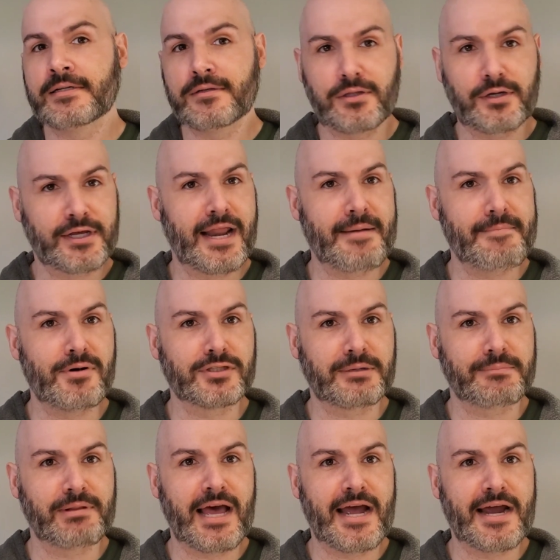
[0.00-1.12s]
Looking at
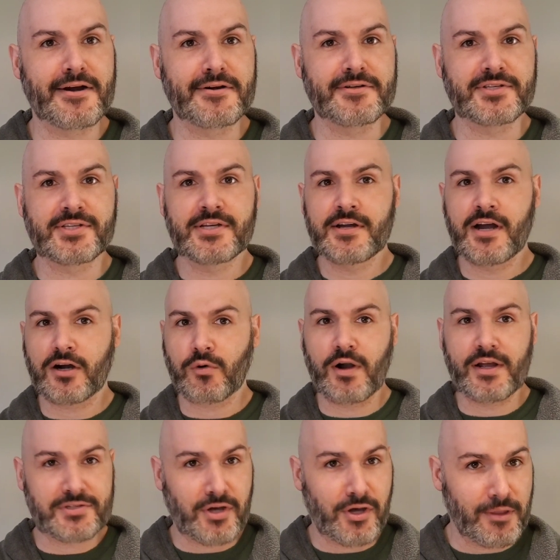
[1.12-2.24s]
multipliers
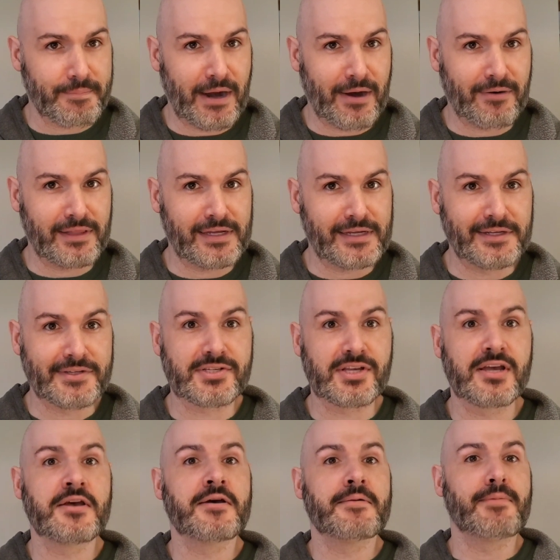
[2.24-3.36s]
across all the parallels,
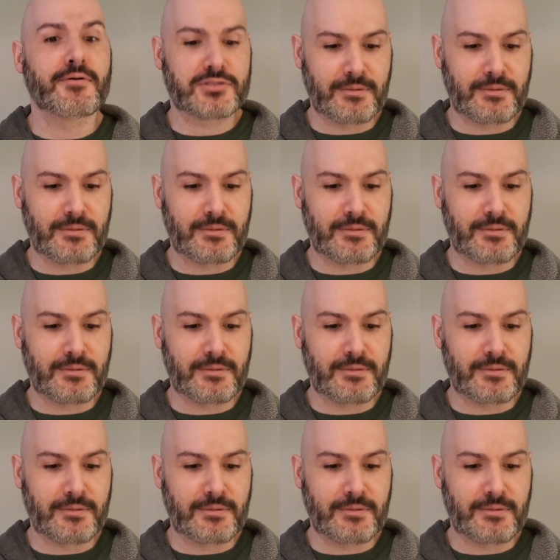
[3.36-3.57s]
most